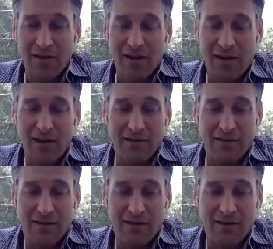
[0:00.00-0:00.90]
And
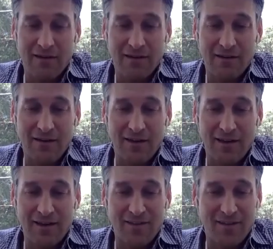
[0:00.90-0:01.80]
at
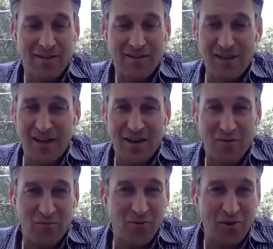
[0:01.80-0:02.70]
the end of the day, I
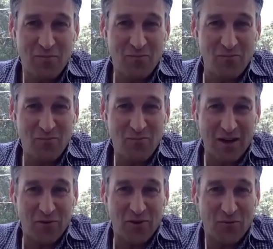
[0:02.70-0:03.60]
don't
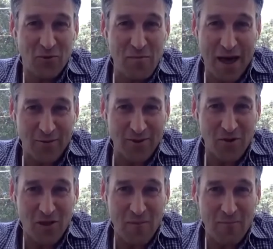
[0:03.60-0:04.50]
think it really matters
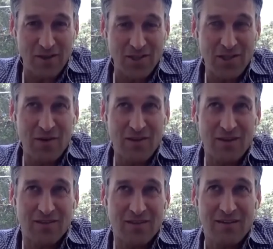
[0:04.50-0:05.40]
all that much. You know, I
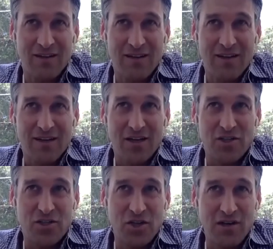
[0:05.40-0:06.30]
think that a
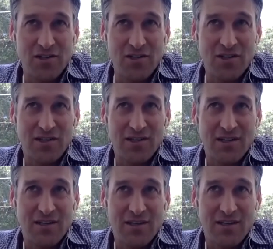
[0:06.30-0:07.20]
judge
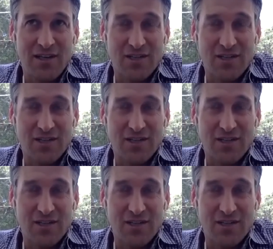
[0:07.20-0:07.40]
is